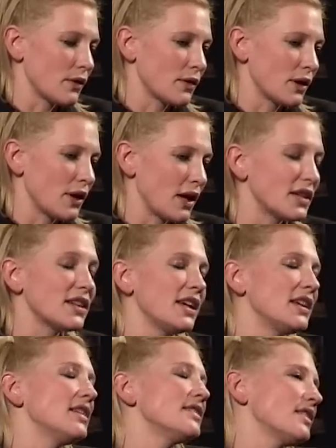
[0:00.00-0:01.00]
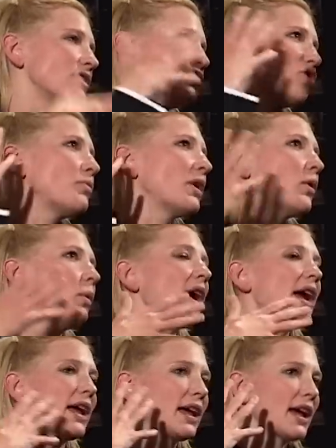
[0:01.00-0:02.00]
the, it, it is a stripping
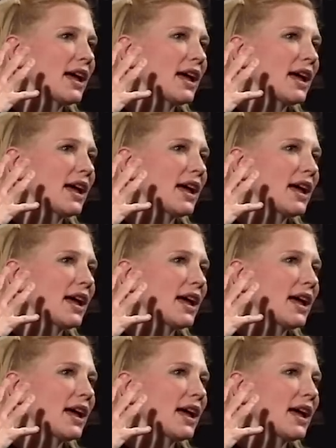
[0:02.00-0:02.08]
away,